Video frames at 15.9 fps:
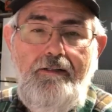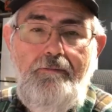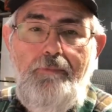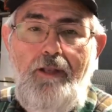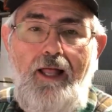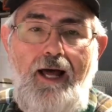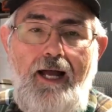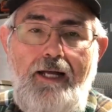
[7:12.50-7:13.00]

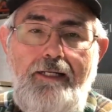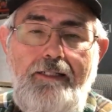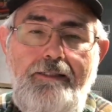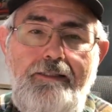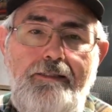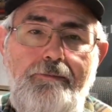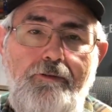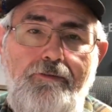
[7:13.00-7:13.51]

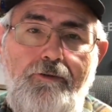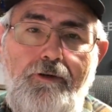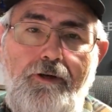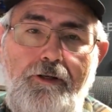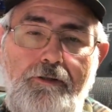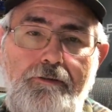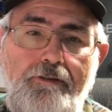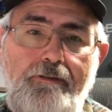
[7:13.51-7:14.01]
blocks before I
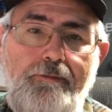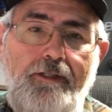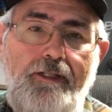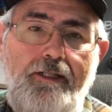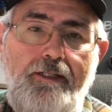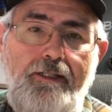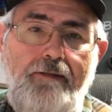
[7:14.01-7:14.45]
use them again.